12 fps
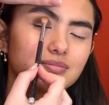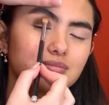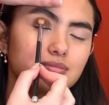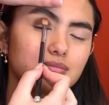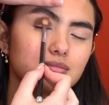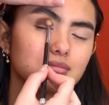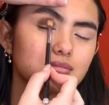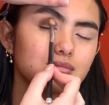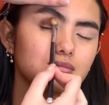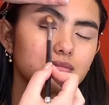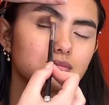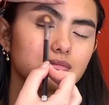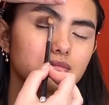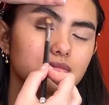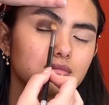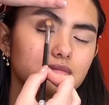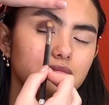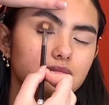next to it, which was like a
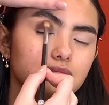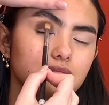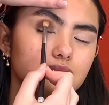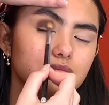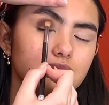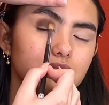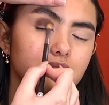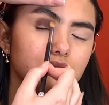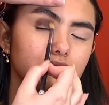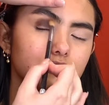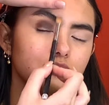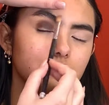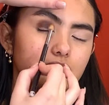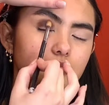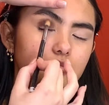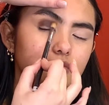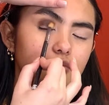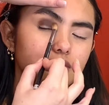tan colour, just to blend
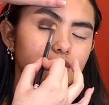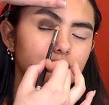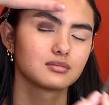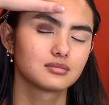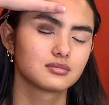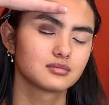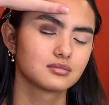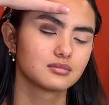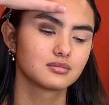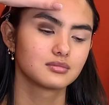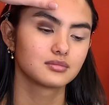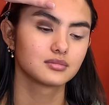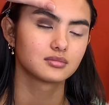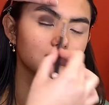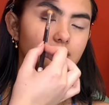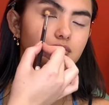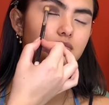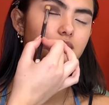out that dark brown.
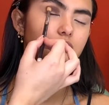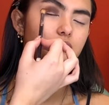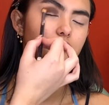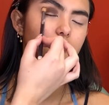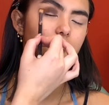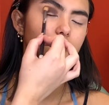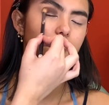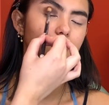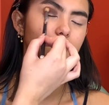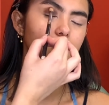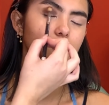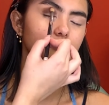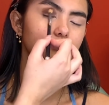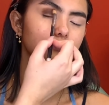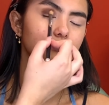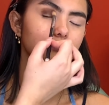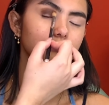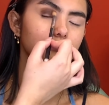And I'm taking my time working
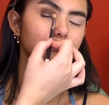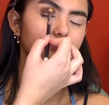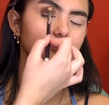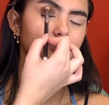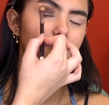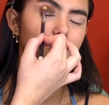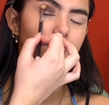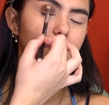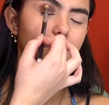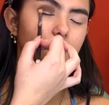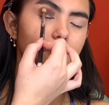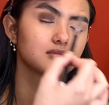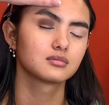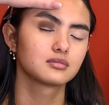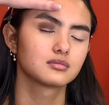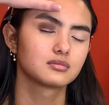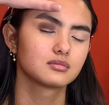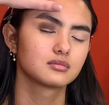around the
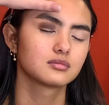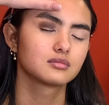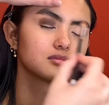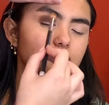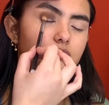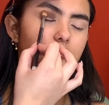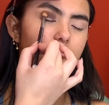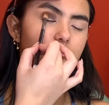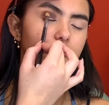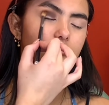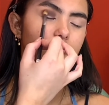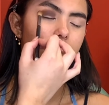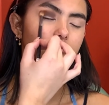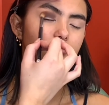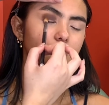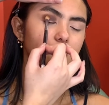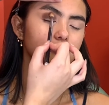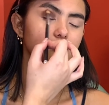edge to really make sure that I've
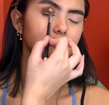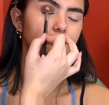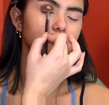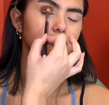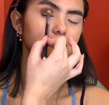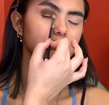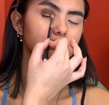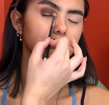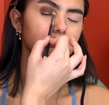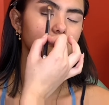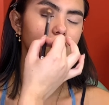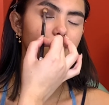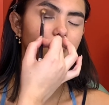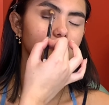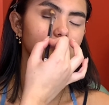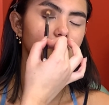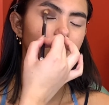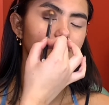got a seamless blend all the
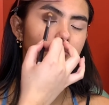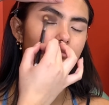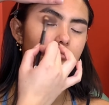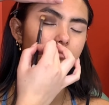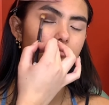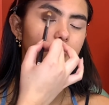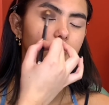way along.